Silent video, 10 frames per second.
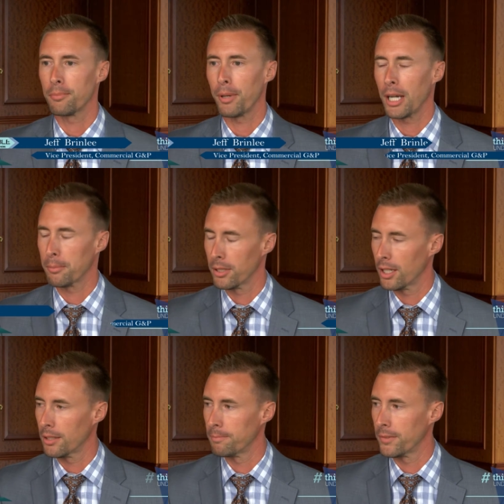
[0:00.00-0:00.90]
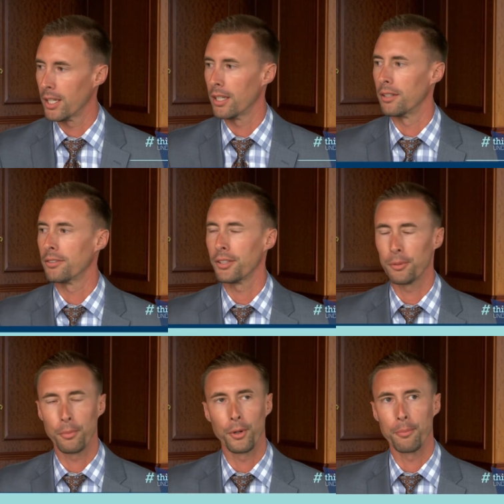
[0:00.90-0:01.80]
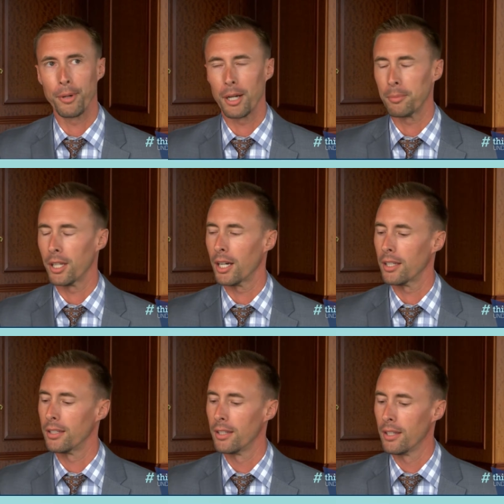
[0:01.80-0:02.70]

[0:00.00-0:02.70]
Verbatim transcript: Pipeline and Centerpoint Pipeline